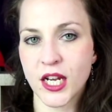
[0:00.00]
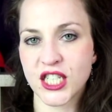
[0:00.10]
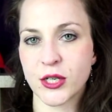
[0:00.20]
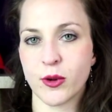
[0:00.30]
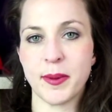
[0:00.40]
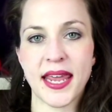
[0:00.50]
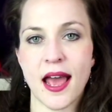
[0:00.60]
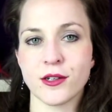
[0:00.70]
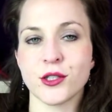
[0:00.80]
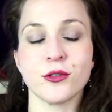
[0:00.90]
She would be
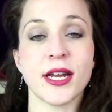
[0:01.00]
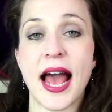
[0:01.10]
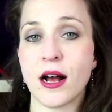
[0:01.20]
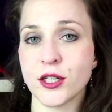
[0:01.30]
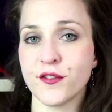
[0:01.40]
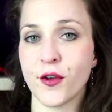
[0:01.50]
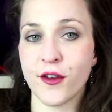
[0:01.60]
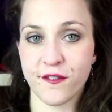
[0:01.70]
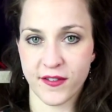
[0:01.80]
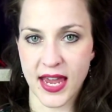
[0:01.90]
counseled out of
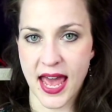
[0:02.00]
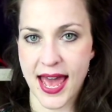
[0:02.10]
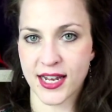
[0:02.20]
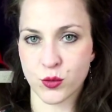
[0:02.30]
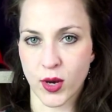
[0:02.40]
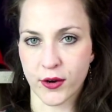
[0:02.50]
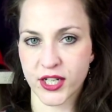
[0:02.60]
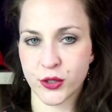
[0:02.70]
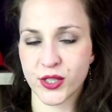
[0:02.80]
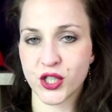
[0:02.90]
her fear and worry
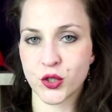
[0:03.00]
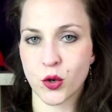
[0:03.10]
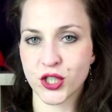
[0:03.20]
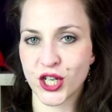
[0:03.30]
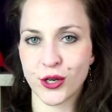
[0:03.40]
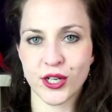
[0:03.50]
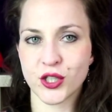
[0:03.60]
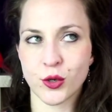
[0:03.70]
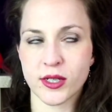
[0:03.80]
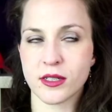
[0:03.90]
to ensure she could
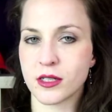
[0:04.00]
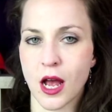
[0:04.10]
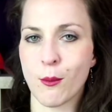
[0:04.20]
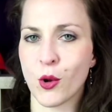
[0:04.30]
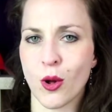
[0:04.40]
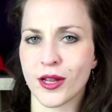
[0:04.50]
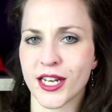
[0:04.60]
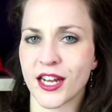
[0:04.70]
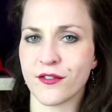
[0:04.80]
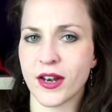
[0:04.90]
enjoy some
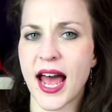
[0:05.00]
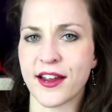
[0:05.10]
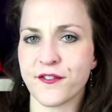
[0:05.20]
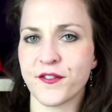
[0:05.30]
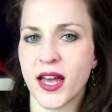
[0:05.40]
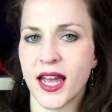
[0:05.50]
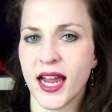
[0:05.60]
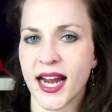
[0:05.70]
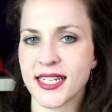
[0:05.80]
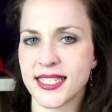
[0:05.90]
quality of life.
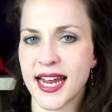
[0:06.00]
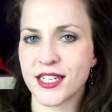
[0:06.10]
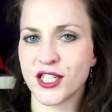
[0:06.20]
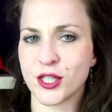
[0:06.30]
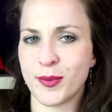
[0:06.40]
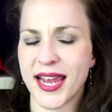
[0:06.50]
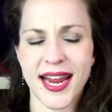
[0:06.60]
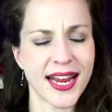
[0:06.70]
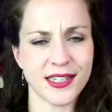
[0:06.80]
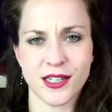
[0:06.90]
Instead, she's
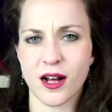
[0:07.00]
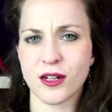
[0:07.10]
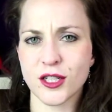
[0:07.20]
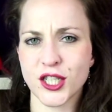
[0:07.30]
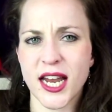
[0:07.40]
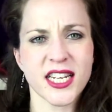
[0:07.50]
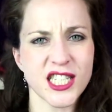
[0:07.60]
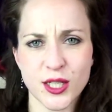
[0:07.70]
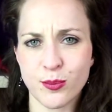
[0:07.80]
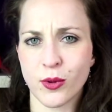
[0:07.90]
being indulged and
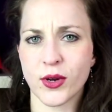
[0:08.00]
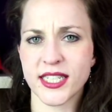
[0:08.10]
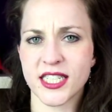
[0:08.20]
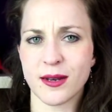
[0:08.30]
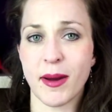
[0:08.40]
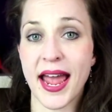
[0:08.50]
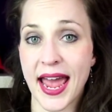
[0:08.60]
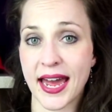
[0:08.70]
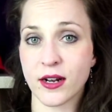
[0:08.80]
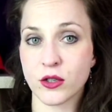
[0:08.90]
exploited by
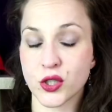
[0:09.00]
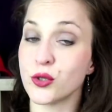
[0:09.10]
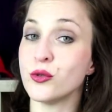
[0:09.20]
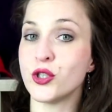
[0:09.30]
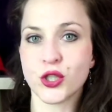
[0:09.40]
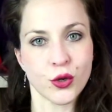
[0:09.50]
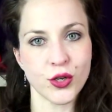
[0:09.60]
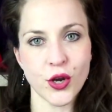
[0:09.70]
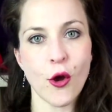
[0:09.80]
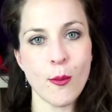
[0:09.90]
adults who
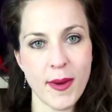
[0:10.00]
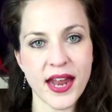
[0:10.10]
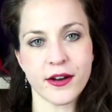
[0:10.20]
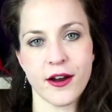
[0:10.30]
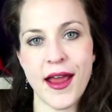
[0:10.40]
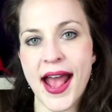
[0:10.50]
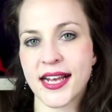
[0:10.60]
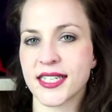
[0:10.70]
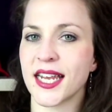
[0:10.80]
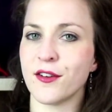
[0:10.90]
should know better
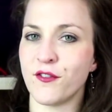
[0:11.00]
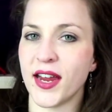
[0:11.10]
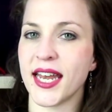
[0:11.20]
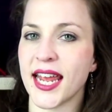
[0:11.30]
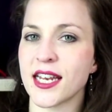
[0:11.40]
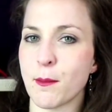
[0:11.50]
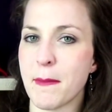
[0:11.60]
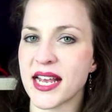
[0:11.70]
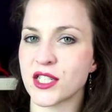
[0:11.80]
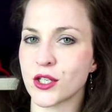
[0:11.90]
as a convenient
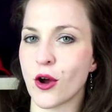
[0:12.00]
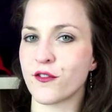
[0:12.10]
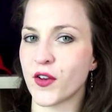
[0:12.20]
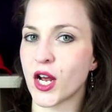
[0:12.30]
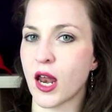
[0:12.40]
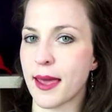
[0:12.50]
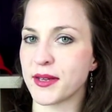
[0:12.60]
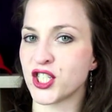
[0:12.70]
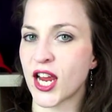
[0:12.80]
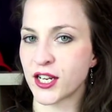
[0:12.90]
mascot for
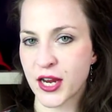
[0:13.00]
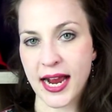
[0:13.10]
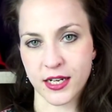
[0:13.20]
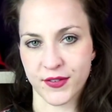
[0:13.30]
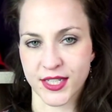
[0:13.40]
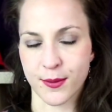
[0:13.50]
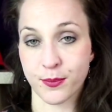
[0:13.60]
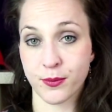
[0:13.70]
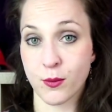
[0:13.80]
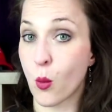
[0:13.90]
climate change activism.
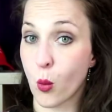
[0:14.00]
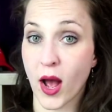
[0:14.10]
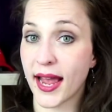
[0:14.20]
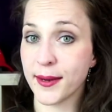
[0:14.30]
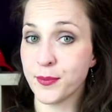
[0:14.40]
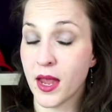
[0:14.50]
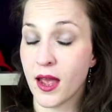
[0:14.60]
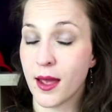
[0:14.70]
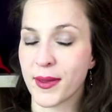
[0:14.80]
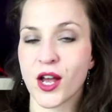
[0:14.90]
Why?
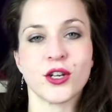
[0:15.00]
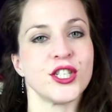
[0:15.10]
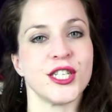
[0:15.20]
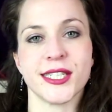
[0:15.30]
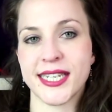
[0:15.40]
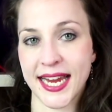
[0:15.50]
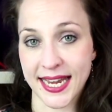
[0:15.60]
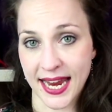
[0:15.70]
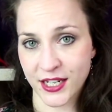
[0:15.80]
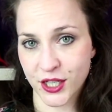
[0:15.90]
Because she's a
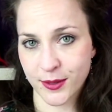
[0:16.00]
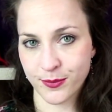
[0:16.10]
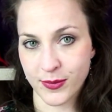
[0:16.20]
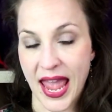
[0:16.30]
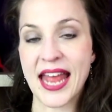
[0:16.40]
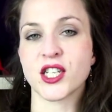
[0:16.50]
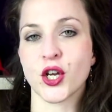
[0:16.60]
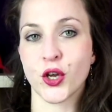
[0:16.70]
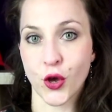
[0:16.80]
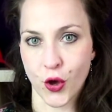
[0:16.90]
teenager? and a
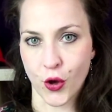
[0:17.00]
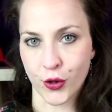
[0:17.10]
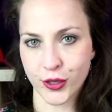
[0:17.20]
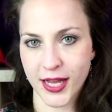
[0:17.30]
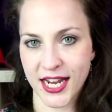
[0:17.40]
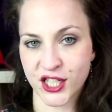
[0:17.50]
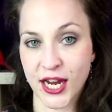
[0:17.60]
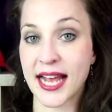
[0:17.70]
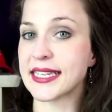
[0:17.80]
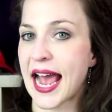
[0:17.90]
girl, and she
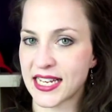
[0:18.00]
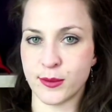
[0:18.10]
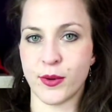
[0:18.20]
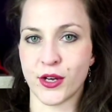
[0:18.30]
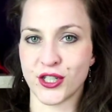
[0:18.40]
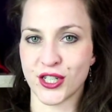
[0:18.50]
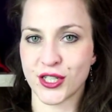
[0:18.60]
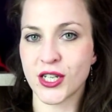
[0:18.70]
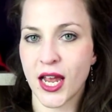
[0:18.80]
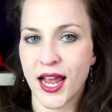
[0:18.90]
has
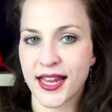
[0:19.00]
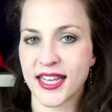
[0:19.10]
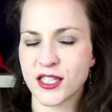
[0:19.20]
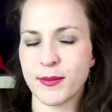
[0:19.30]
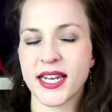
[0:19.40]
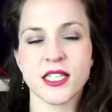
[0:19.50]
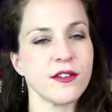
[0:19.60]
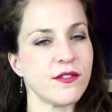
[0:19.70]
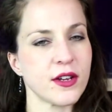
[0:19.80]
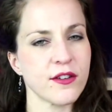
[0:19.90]
Asperger's. This makes it
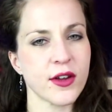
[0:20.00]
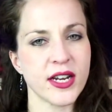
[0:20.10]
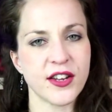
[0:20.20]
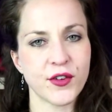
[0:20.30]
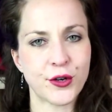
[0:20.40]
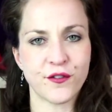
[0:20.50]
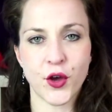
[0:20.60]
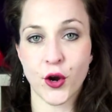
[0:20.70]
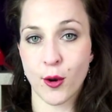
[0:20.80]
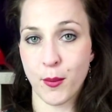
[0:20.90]
very, very difficult for
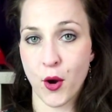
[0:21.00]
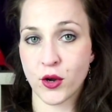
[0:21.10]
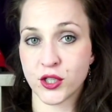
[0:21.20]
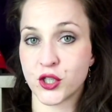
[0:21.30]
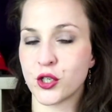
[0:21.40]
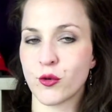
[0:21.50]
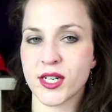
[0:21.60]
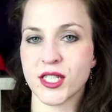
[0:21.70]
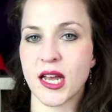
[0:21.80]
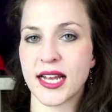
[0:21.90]
her opponents to
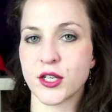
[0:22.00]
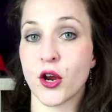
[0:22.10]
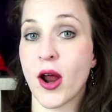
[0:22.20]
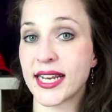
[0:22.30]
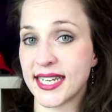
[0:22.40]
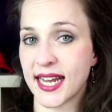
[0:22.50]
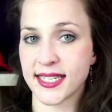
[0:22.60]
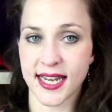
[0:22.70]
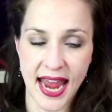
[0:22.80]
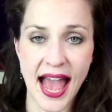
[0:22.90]
criticize her
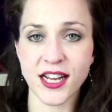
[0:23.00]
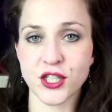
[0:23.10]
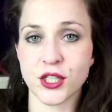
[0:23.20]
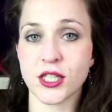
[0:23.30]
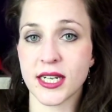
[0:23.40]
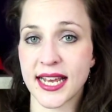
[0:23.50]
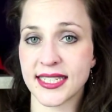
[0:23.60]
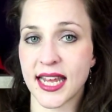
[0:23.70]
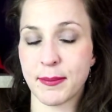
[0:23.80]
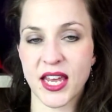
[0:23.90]
ideas and actions,
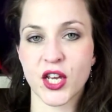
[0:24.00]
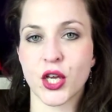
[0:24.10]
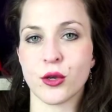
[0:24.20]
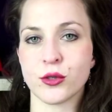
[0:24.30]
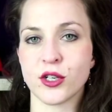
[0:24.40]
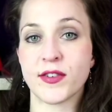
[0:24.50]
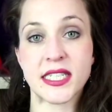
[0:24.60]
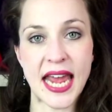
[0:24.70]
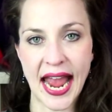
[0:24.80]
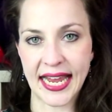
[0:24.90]
lest they be accused of
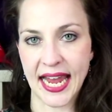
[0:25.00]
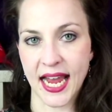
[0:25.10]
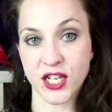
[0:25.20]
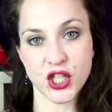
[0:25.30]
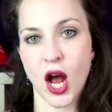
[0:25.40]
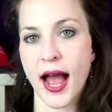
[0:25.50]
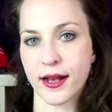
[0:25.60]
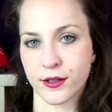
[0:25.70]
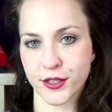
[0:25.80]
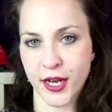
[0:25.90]
attacking a
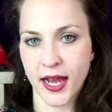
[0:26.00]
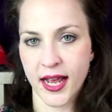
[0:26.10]
child.